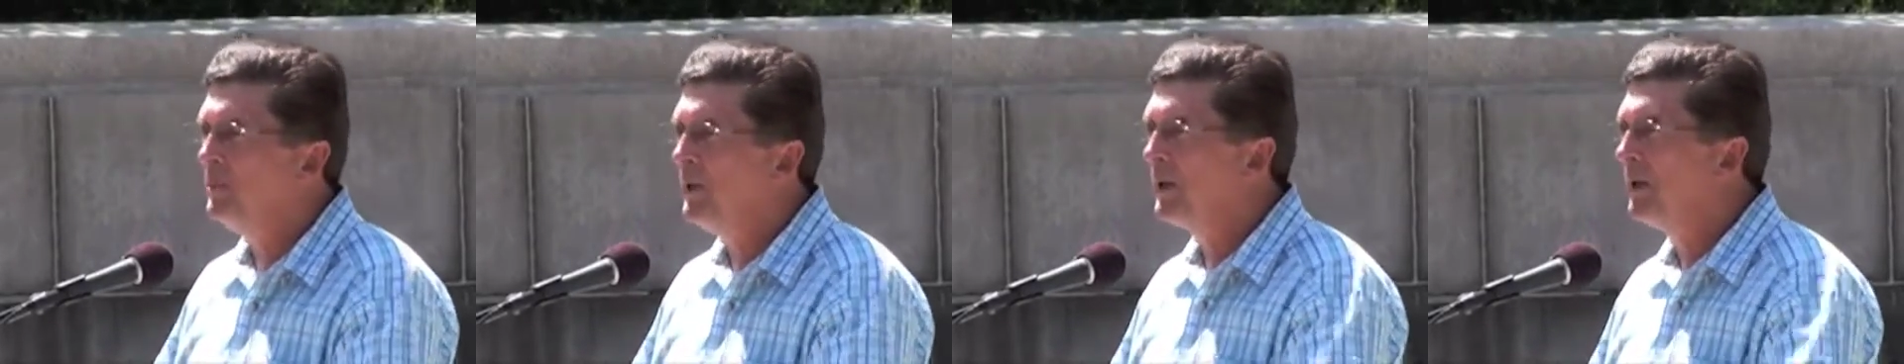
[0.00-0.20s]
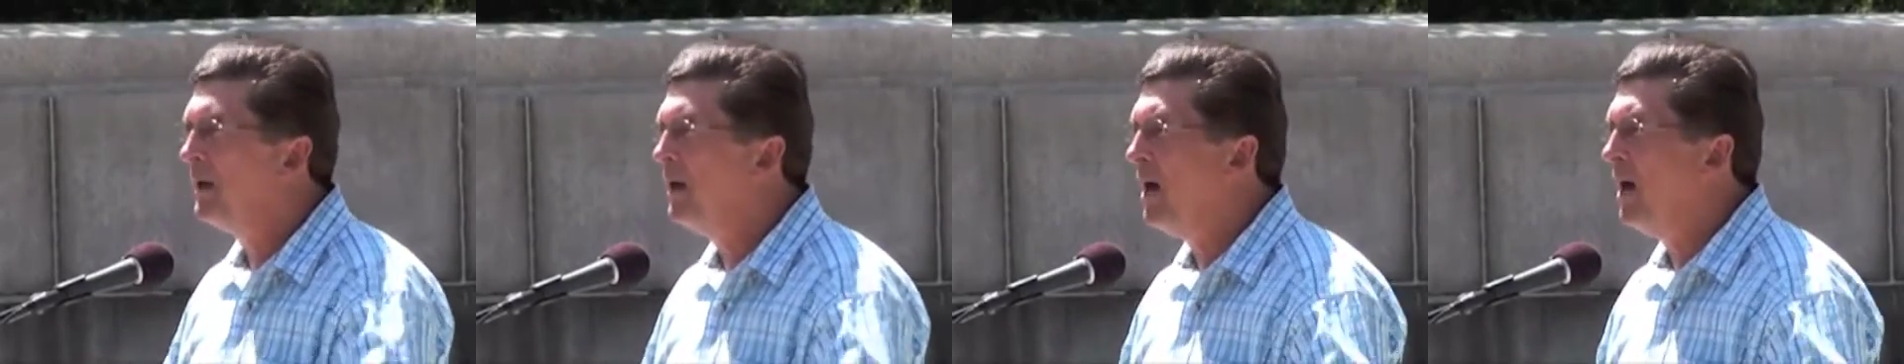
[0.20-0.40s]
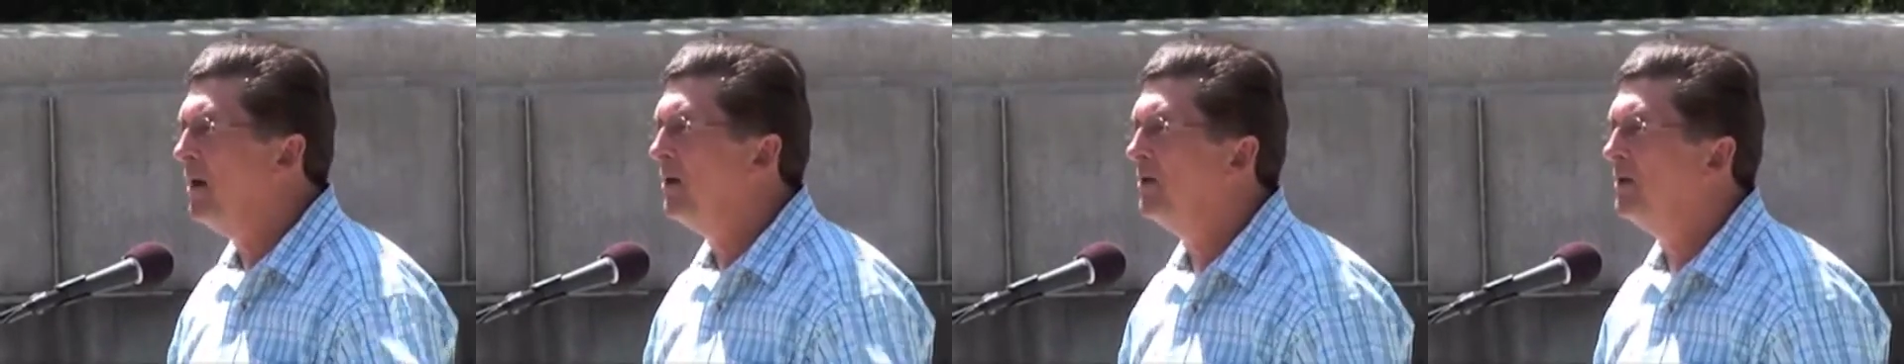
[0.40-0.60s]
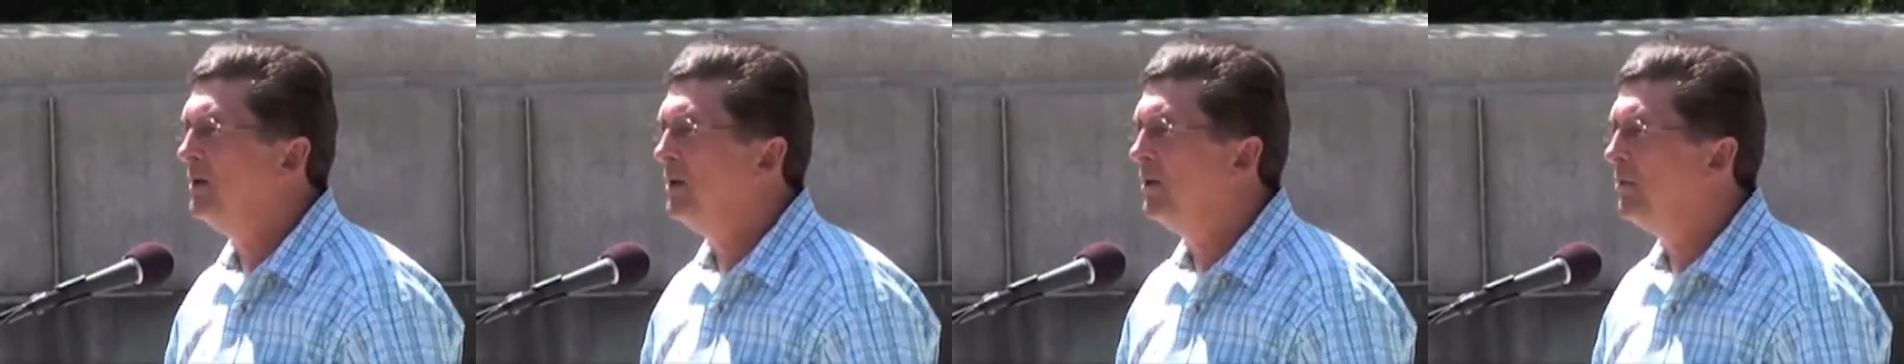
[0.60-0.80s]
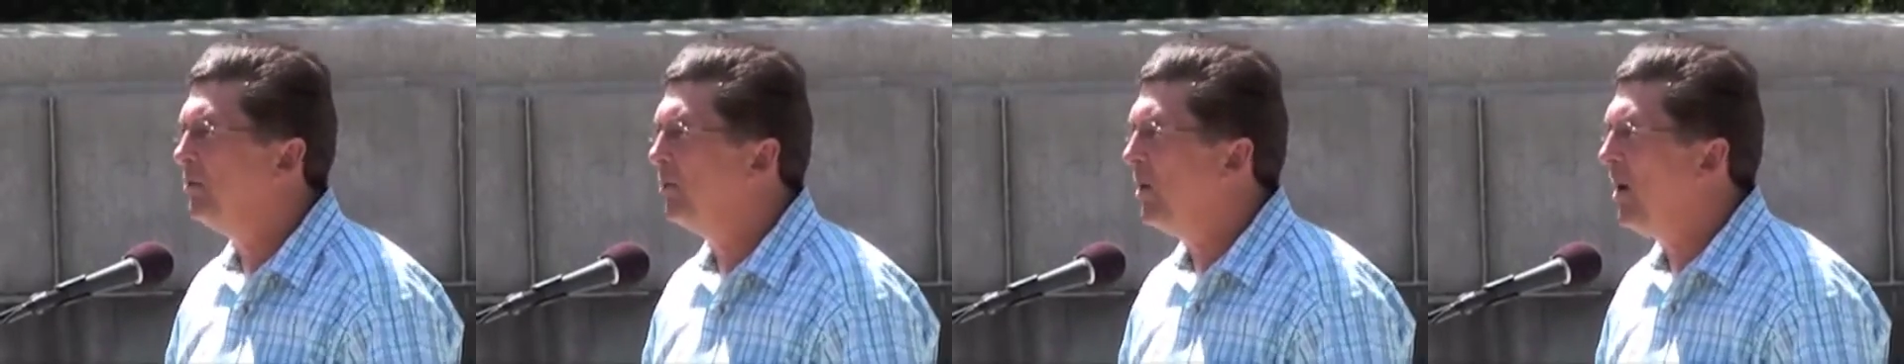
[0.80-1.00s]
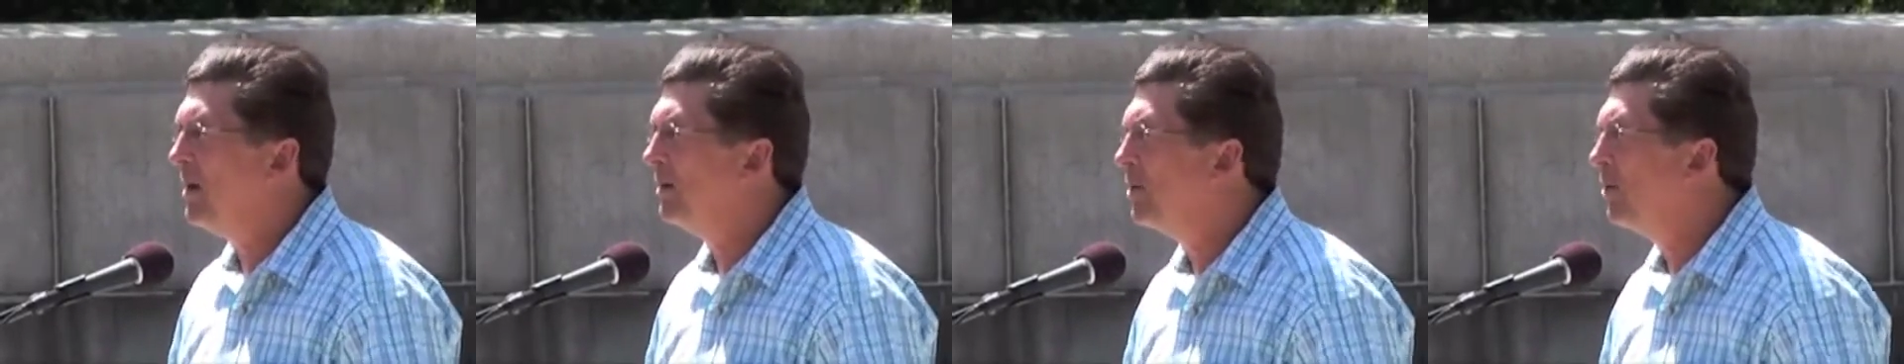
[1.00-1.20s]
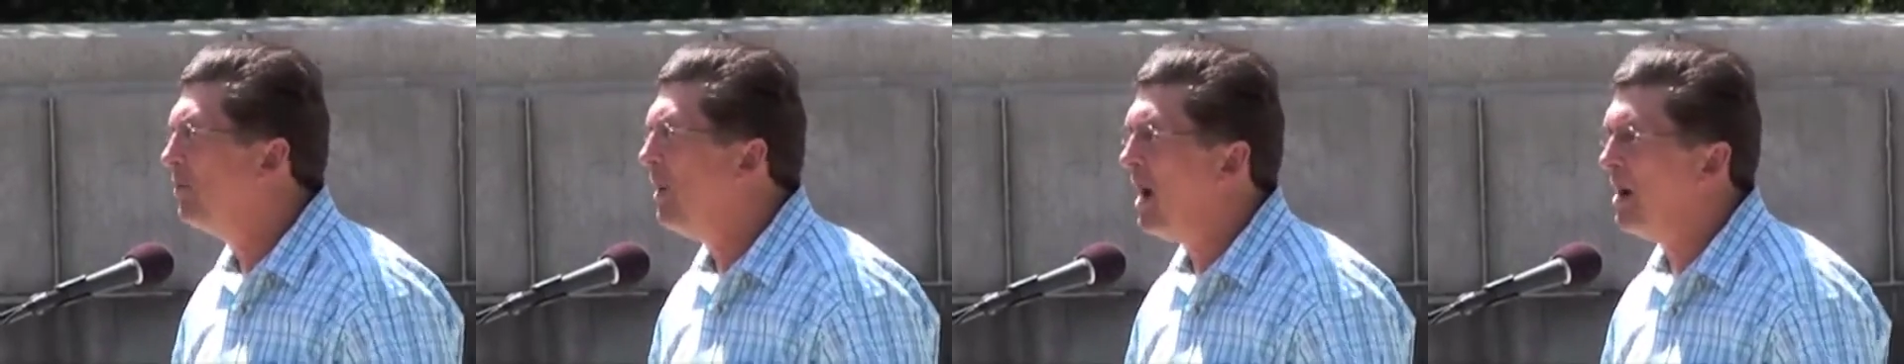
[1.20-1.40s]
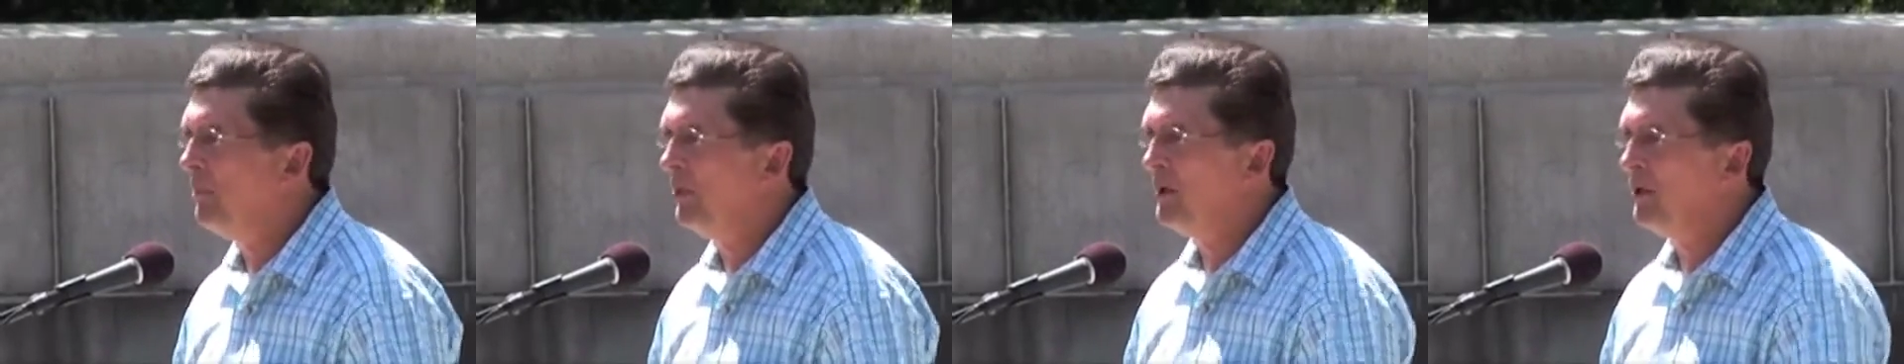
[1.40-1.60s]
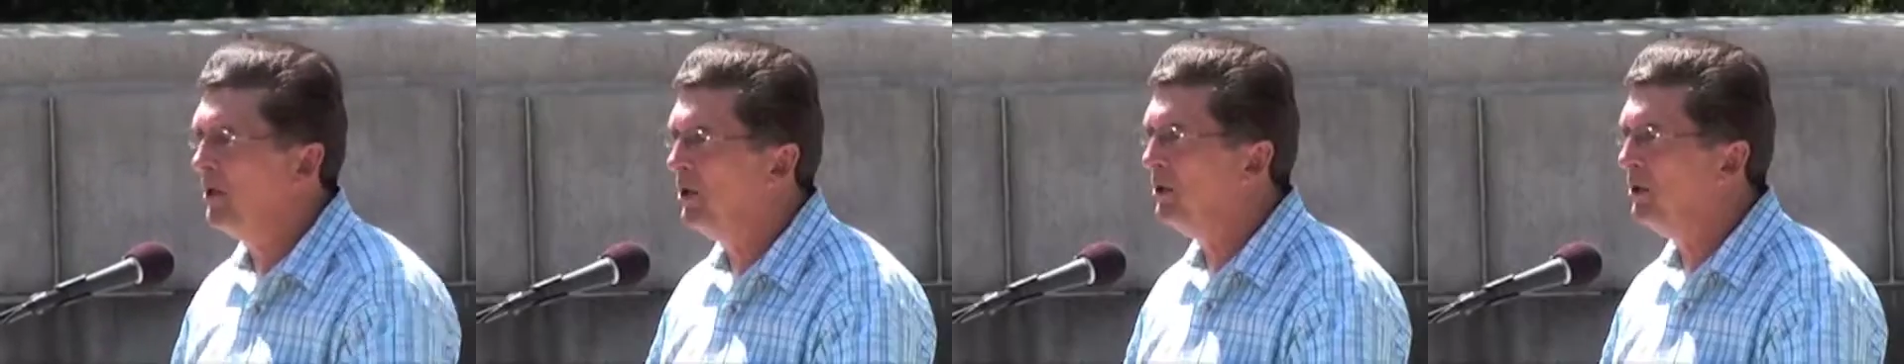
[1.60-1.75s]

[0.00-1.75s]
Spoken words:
picking on Barack Obama?